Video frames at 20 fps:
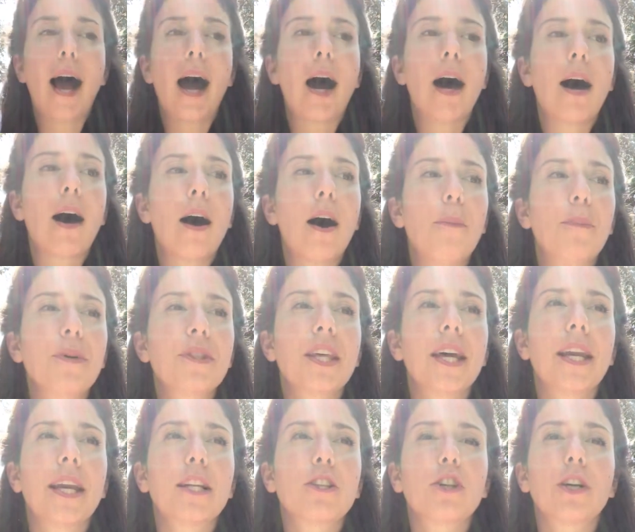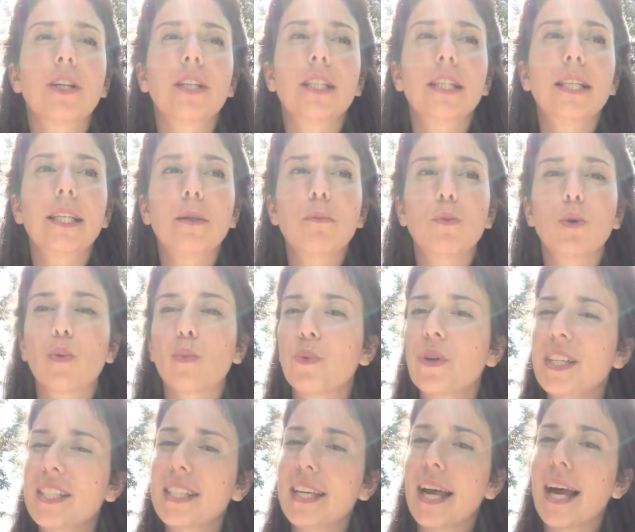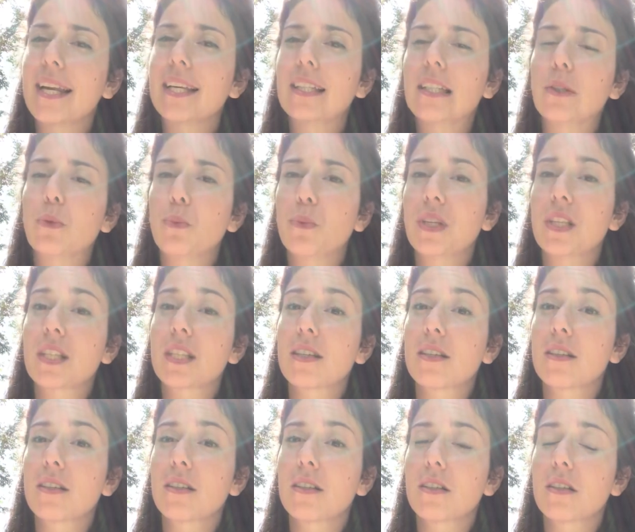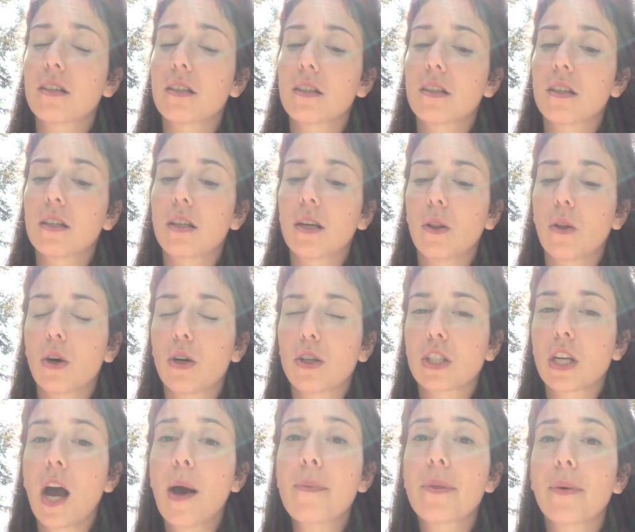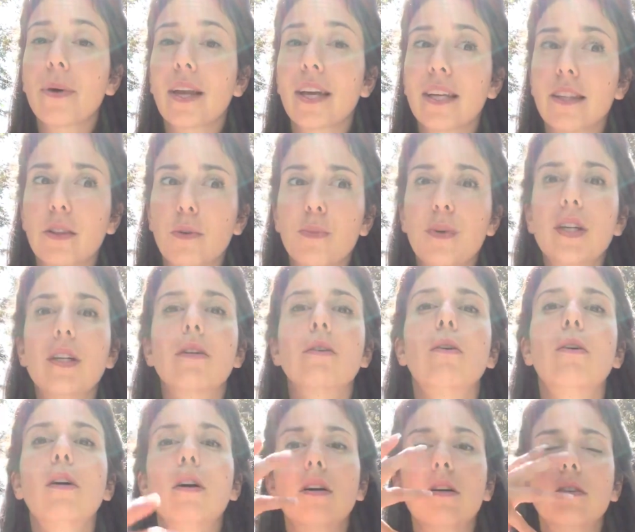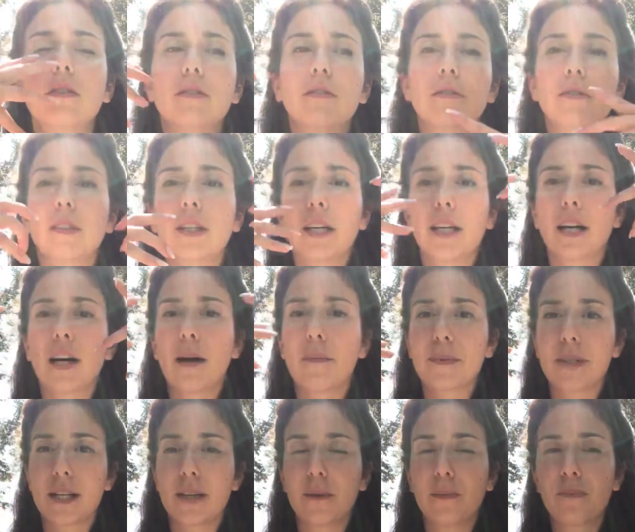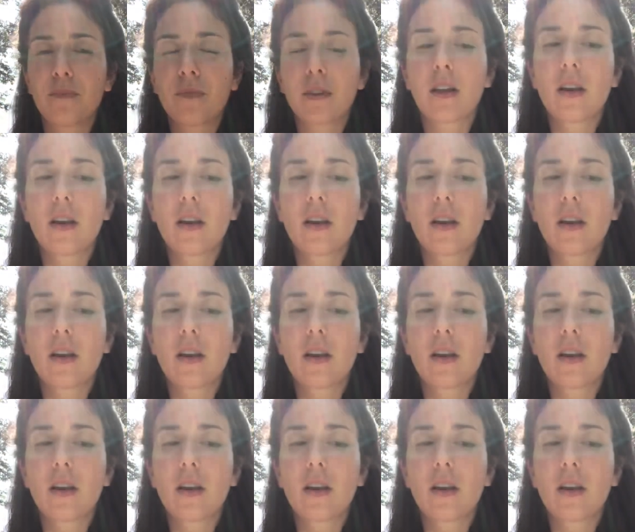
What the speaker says: But then I started eating more wheat, and I hadn't eaten wheat in a long time. Then when I ate the wheat, it comes out.